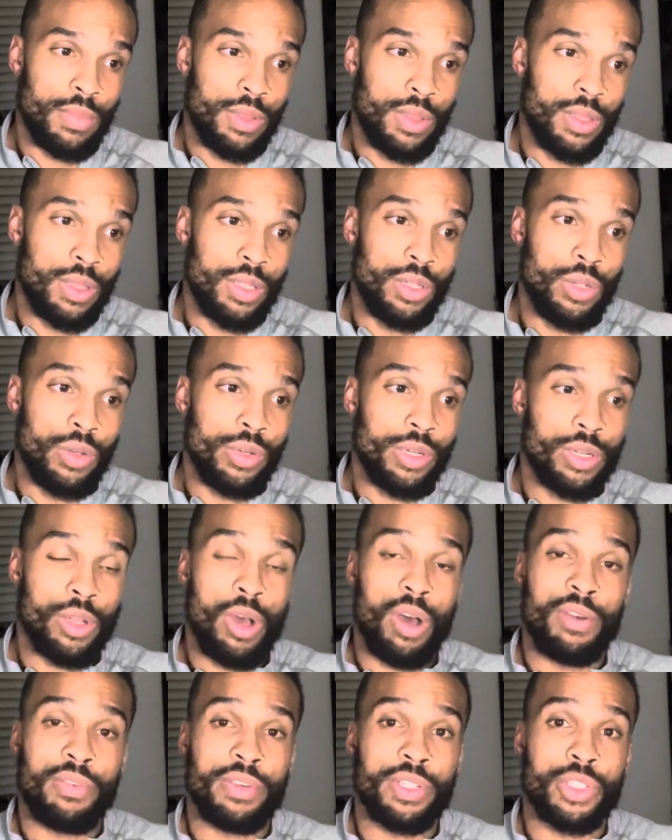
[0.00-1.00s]
the dude in
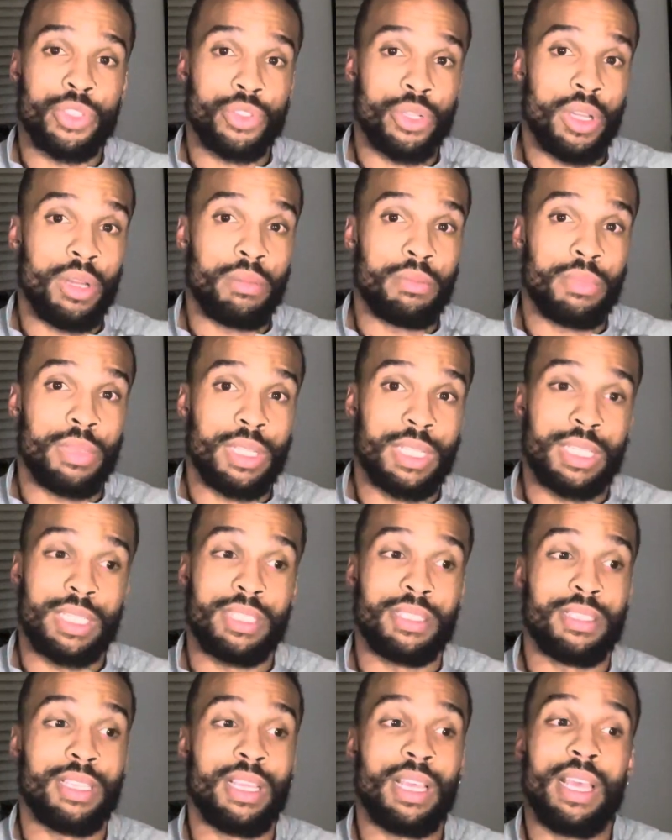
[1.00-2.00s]
office, Trump,
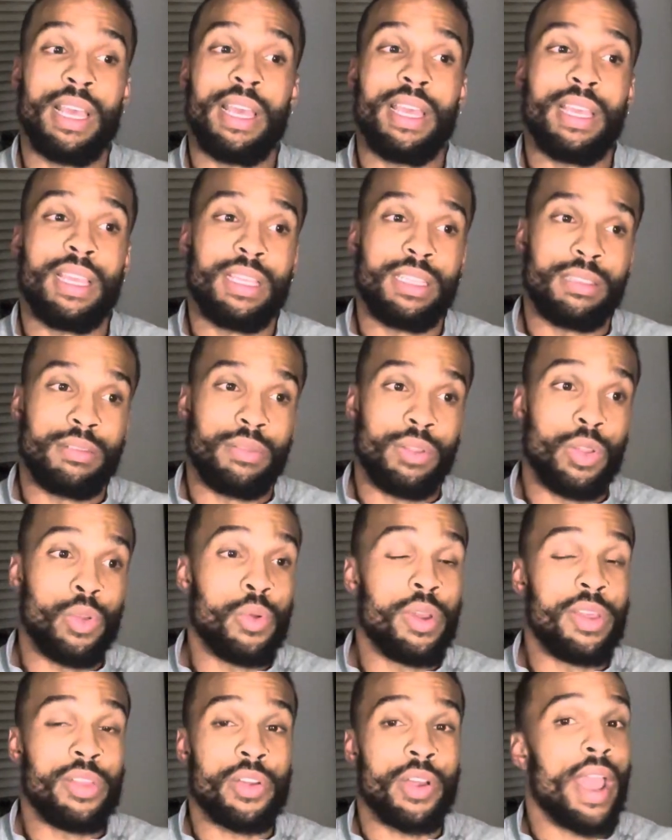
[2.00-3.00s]
you
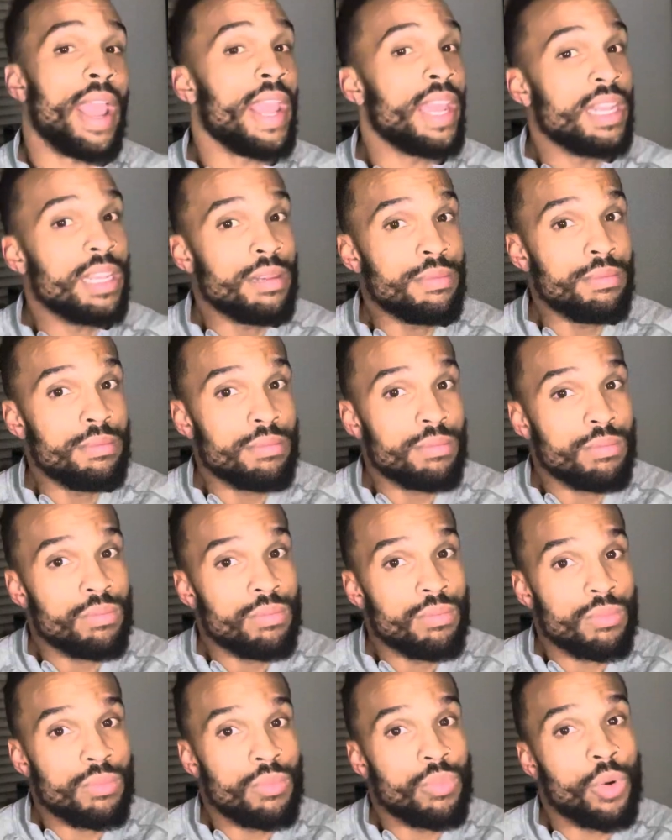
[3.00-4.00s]
either hate him
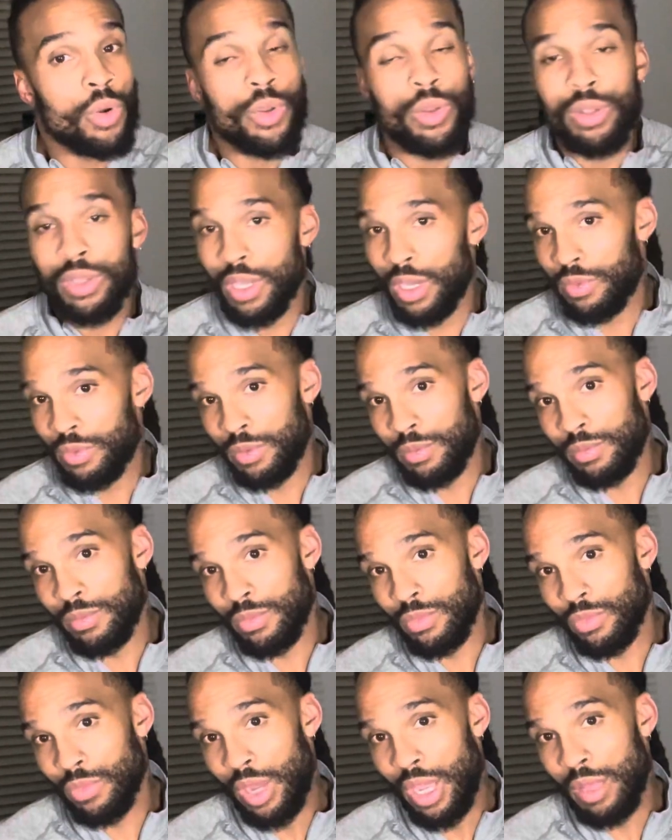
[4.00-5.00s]
or you love him,
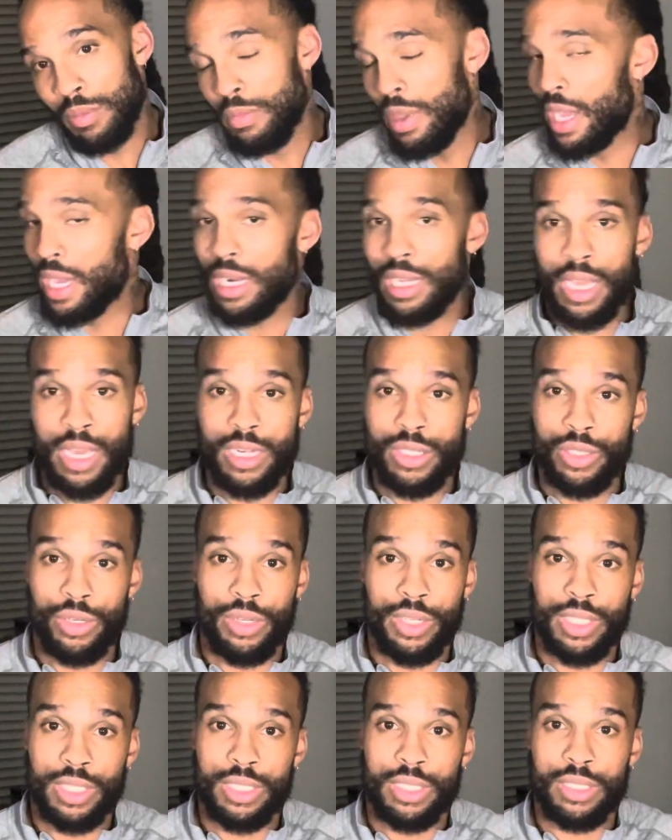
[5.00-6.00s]
right? Making a lot of
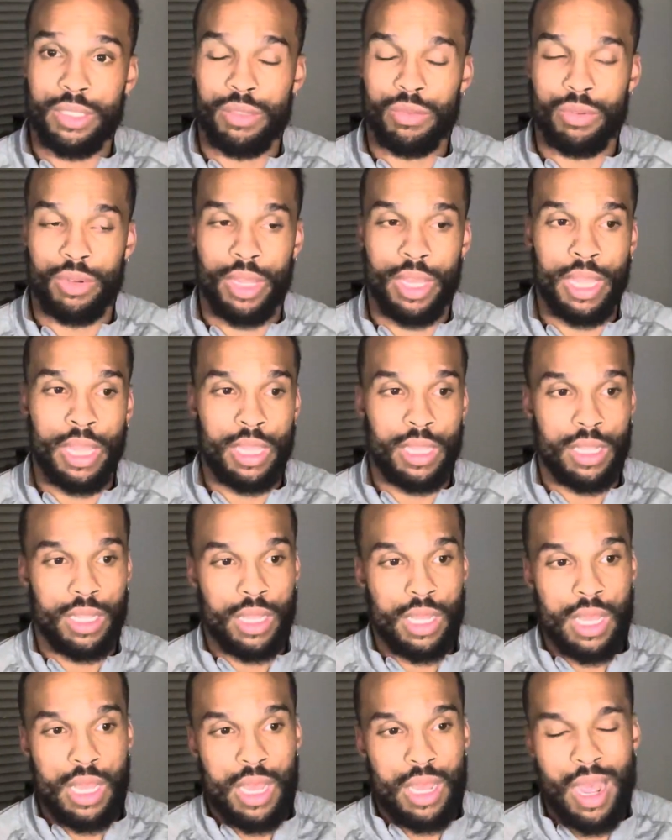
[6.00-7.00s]
noise, right?
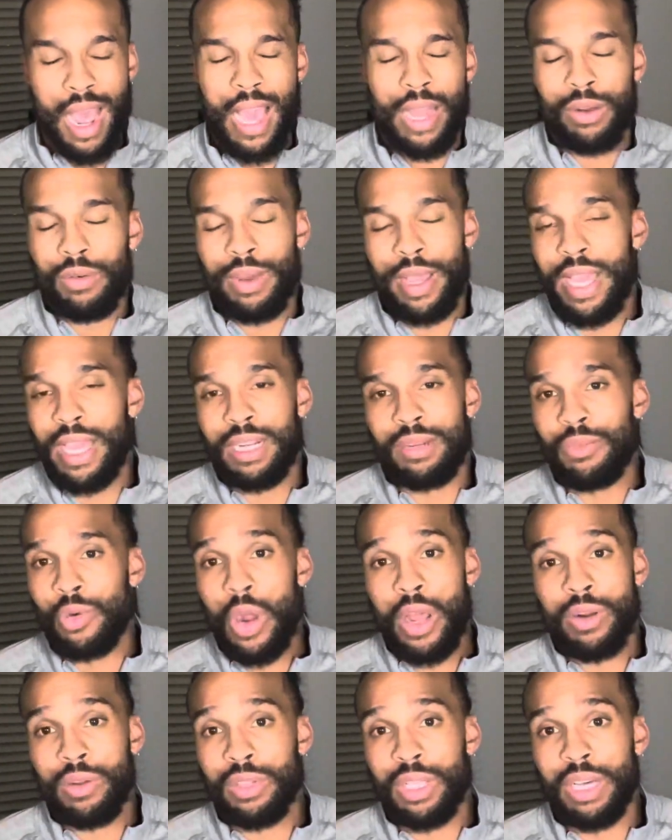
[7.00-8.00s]
I don't hate him or
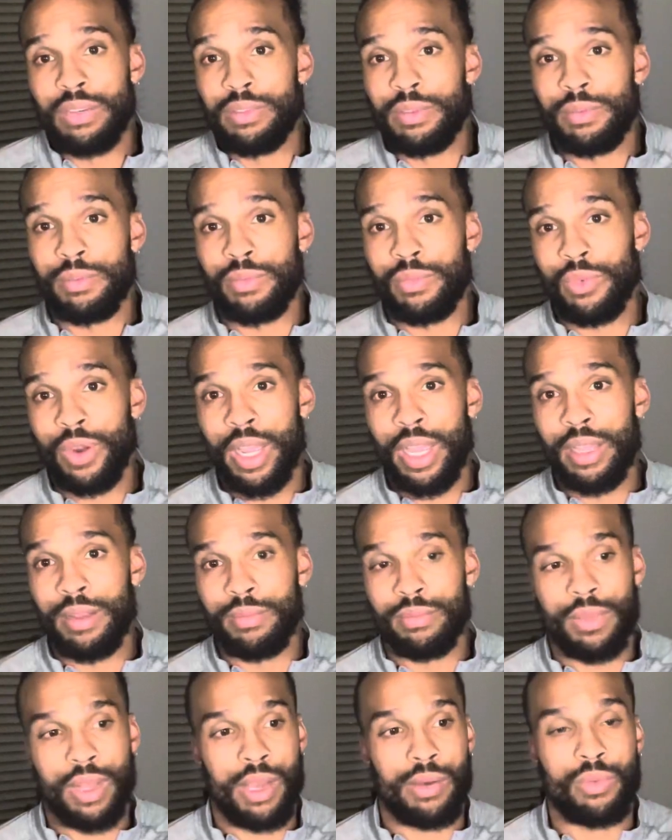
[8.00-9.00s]
I don't love him, right?
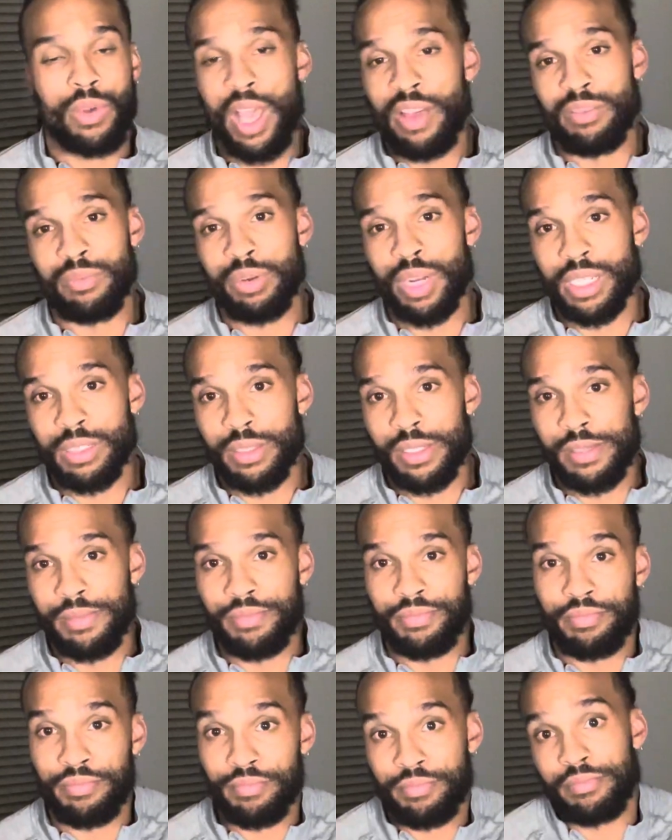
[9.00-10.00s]
We have a president,
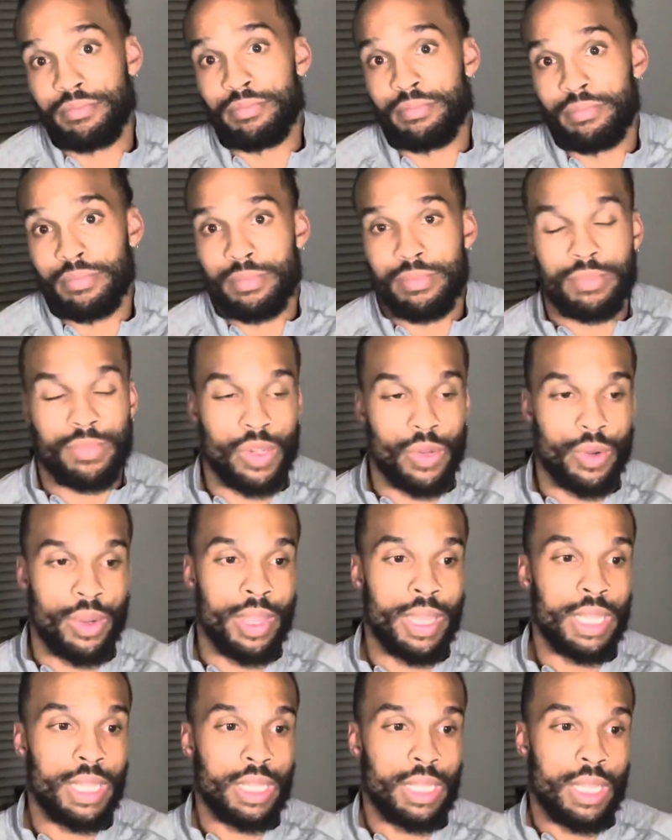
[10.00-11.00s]

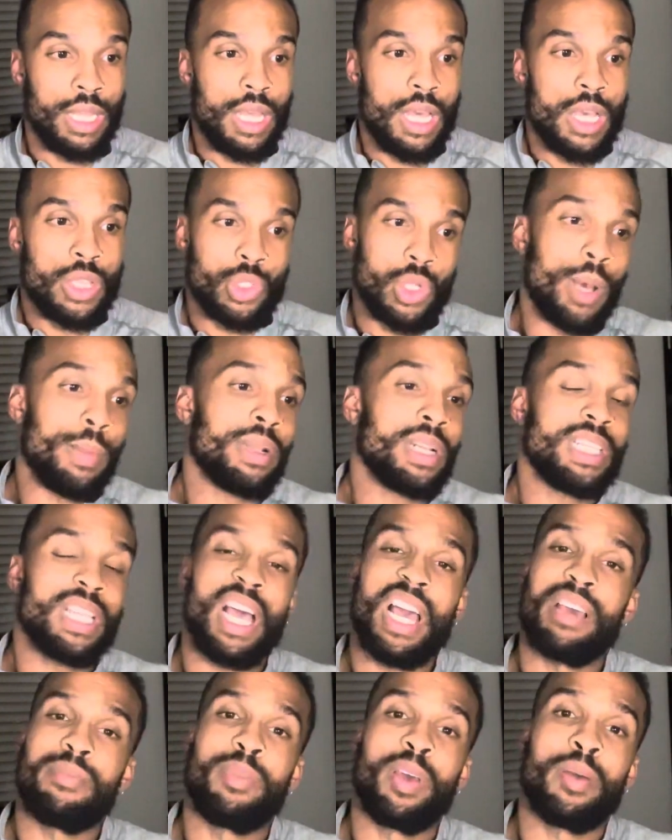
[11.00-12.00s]
right? So I'm going to
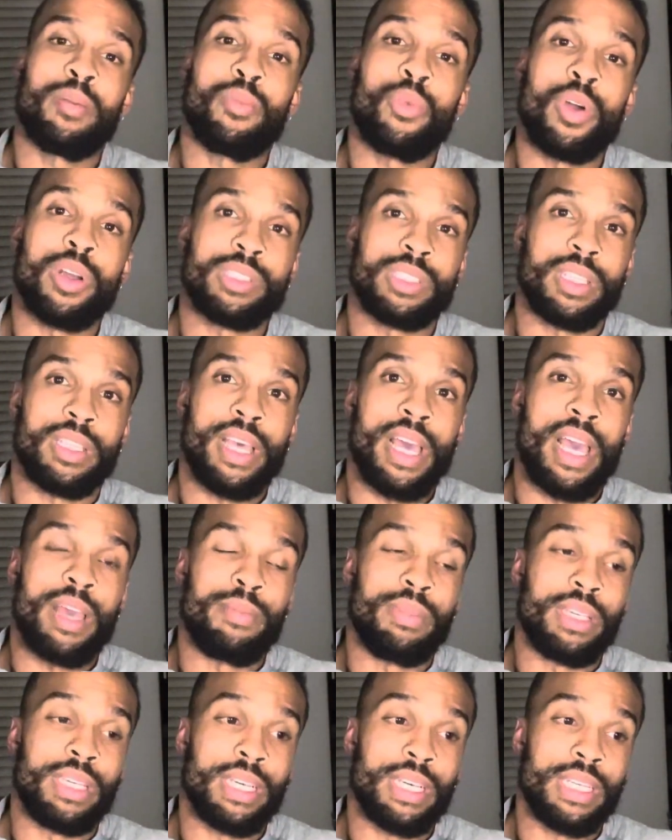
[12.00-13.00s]
dive a bit more into that
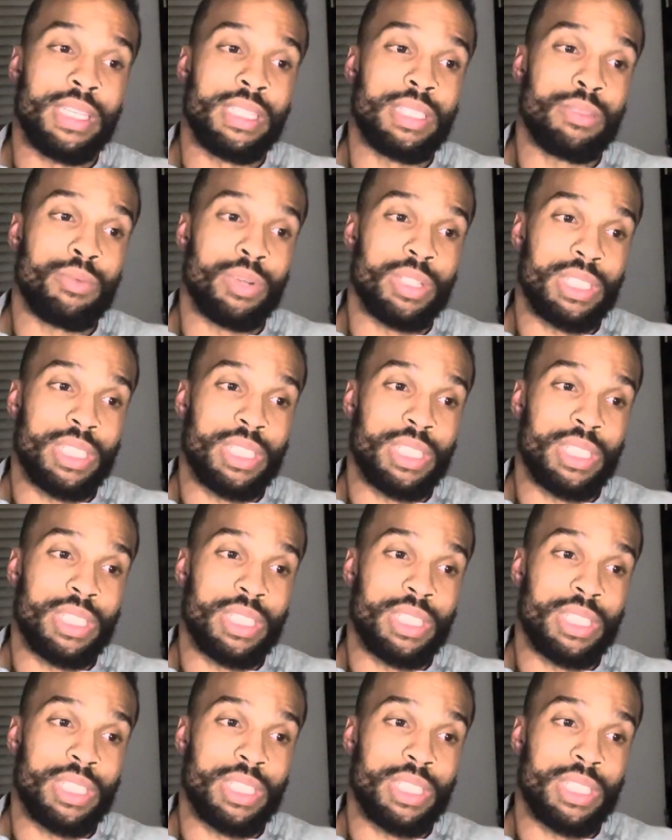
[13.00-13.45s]
because, once